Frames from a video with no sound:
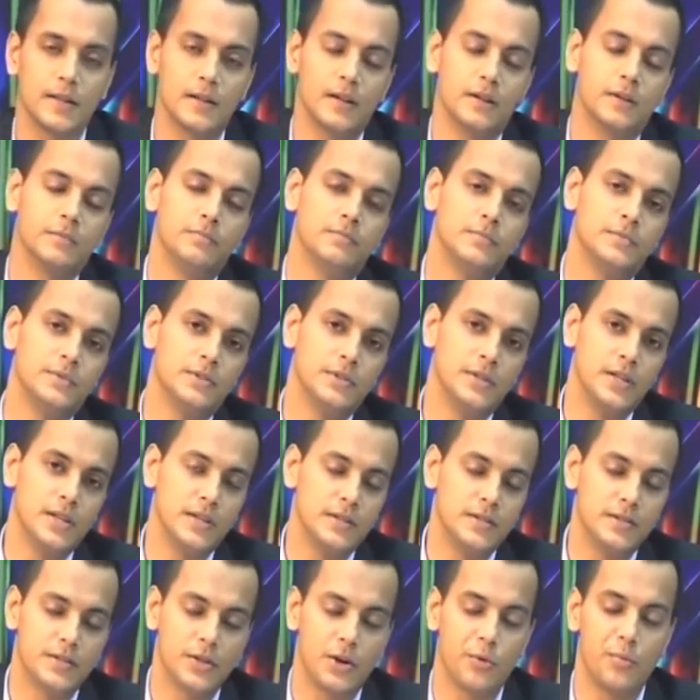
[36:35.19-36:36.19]
into the
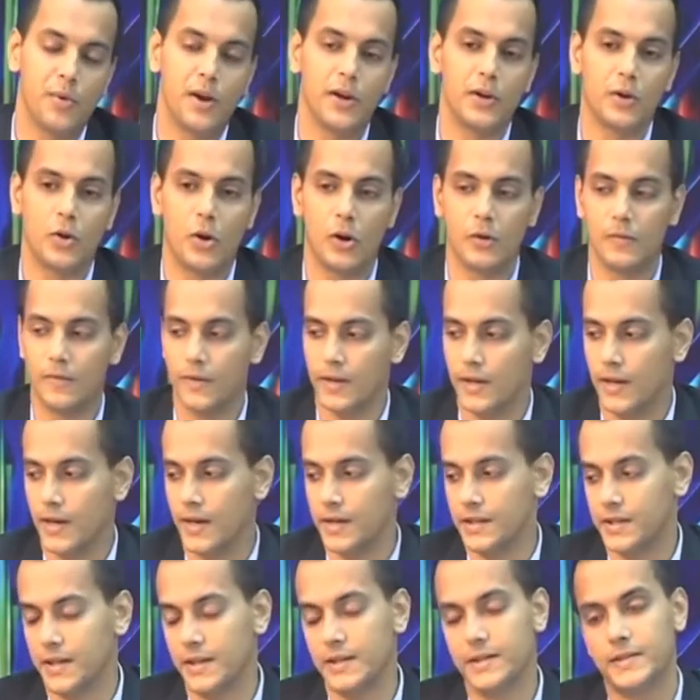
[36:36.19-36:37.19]
circulation which is S
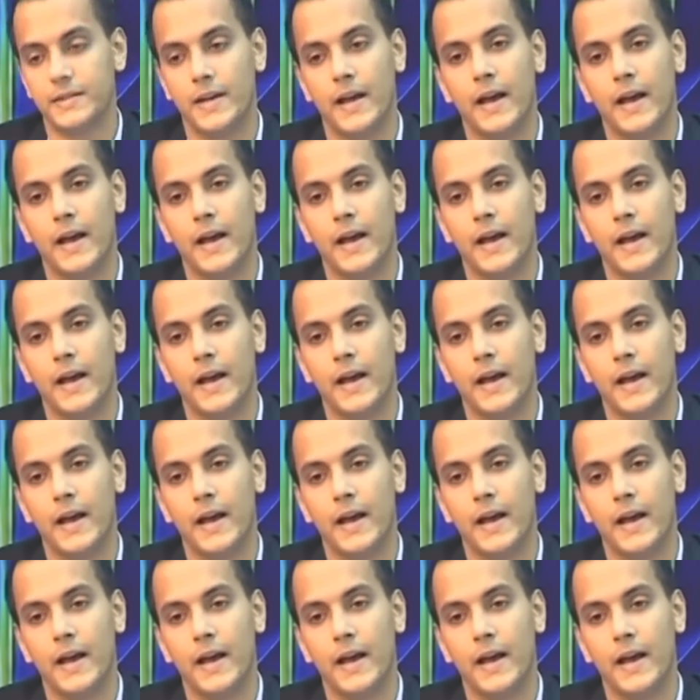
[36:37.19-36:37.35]
into